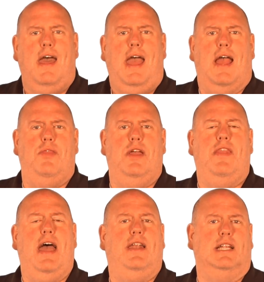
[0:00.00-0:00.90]
And then
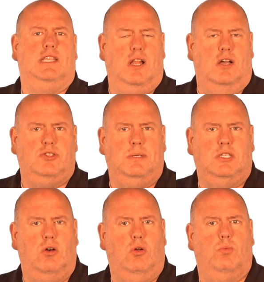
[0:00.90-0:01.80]
that night, they'll also be
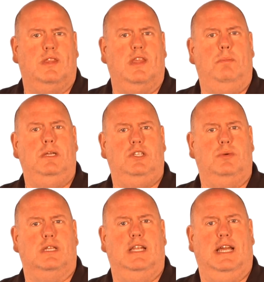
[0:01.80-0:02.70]
told what they'll be
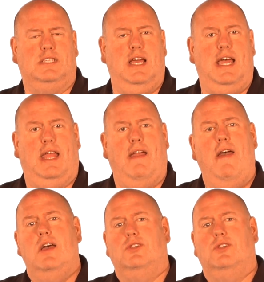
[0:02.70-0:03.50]
doing the next day.